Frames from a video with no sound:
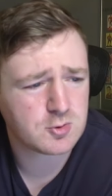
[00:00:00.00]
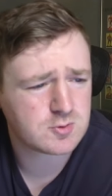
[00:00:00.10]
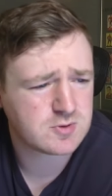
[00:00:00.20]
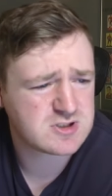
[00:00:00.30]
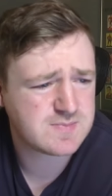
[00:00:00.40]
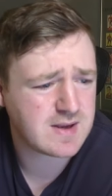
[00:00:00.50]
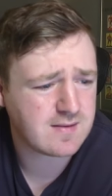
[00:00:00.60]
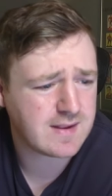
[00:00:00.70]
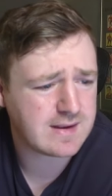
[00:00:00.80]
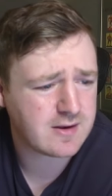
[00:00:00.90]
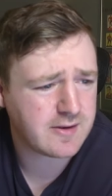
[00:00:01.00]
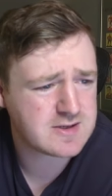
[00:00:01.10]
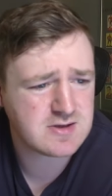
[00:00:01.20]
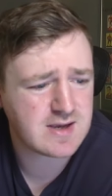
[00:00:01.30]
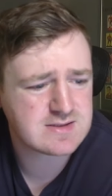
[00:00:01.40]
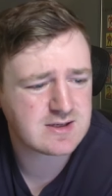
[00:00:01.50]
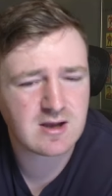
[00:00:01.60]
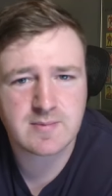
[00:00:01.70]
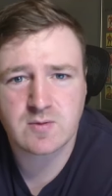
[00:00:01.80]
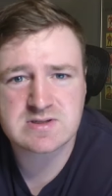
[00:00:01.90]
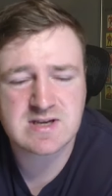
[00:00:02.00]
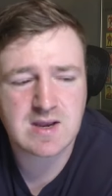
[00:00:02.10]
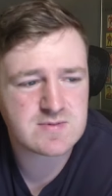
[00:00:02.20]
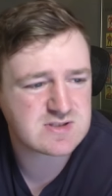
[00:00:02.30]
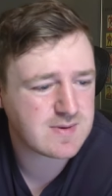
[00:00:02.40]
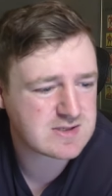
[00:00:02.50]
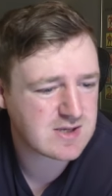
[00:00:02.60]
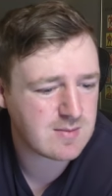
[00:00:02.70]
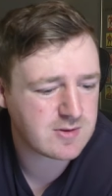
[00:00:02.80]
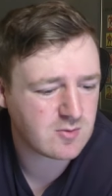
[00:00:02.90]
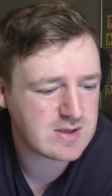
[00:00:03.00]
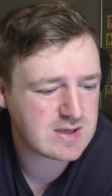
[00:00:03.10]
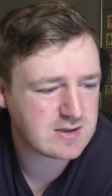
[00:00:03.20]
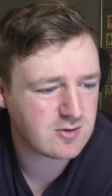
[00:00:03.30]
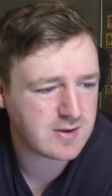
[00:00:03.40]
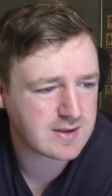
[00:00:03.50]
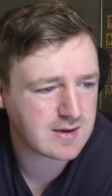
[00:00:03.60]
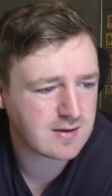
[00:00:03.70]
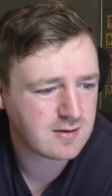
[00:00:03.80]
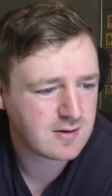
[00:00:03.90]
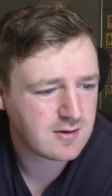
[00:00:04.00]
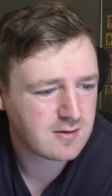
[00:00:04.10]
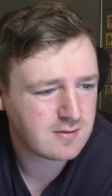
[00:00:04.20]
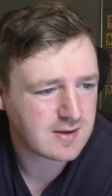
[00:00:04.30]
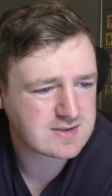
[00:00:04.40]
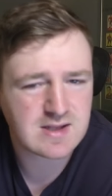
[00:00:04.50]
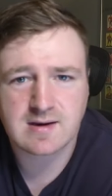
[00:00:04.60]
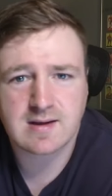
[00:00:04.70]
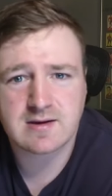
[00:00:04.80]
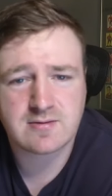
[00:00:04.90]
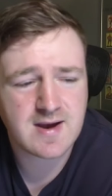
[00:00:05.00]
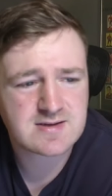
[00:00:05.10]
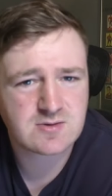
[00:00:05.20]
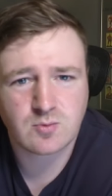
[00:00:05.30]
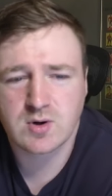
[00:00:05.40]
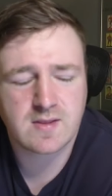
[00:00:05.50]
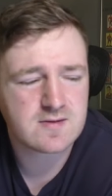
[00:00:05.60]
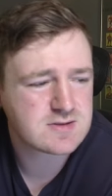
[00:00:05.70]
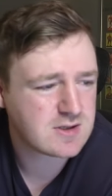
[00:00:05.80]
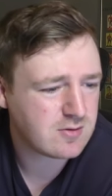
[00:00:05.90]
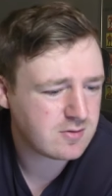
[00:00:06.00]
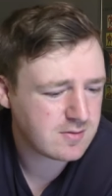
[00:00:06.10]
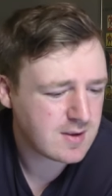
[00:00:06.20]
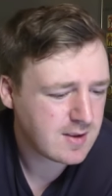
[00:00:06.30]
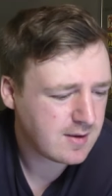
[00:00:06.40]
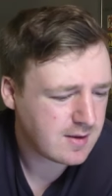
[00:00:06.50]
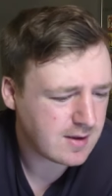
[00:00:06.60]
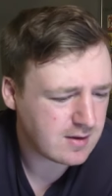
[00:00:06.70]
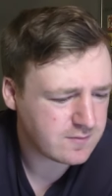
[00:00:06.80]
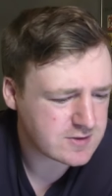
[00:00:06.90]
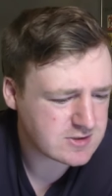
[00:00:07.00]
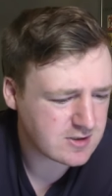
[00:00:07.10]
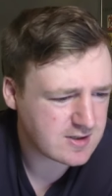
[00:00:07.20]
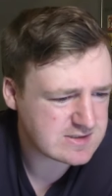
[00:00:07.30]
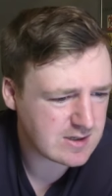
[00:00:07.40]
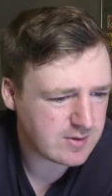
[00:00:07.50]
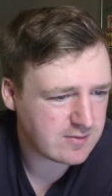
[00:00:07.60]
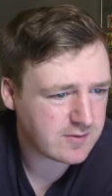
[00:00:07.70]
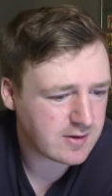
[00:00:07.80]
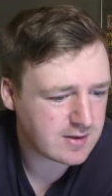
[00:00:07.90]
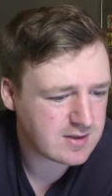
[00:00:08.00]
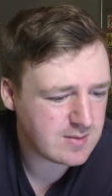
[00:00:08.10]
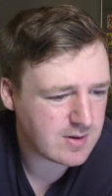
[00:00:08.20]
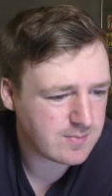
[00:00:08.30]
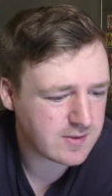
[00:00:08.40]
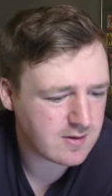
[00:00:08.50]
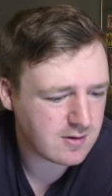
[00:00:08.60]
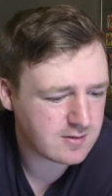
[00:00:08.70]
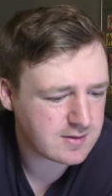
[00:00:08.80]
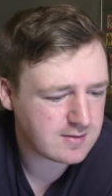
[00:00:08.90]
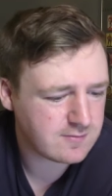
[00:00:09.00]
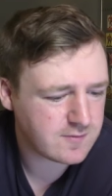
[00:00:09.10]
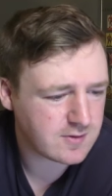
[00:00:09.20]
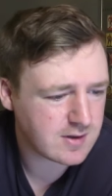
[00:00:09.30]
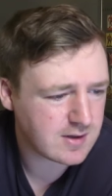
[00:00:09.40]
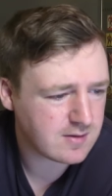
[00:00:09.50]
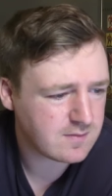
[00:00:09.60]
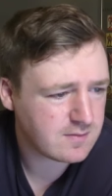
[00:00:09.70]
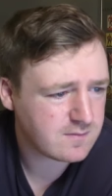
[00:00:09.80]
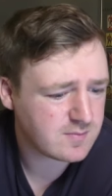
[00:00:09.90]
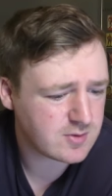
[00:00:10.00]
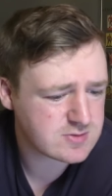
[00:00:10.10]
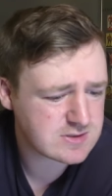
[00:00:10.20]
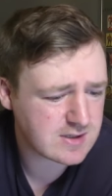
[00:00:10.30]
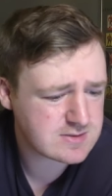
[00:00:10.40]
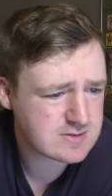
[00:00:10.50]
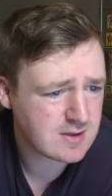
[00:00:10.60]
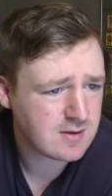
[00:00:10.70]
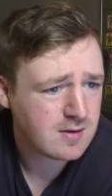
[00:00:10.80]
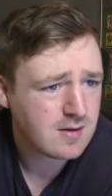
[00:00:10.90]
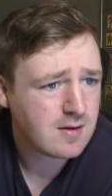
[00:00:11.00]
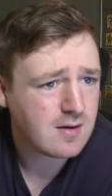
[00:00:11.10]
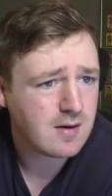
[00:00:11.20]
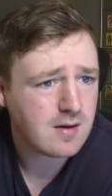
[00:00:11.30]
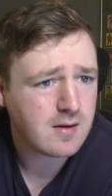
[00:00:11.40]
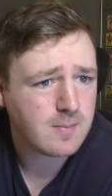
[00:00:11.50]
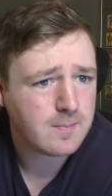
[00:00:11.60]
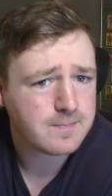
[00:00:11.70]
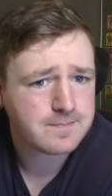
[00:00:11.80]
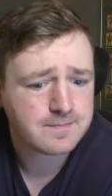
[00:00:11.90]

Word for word: we'll just pick like I'll get you guys to tell me which game is the best game of the week and do like a extended highlight reaction. One of those two. For sure, because yeah, we definitely got to keep up the content for both sides. Yeah,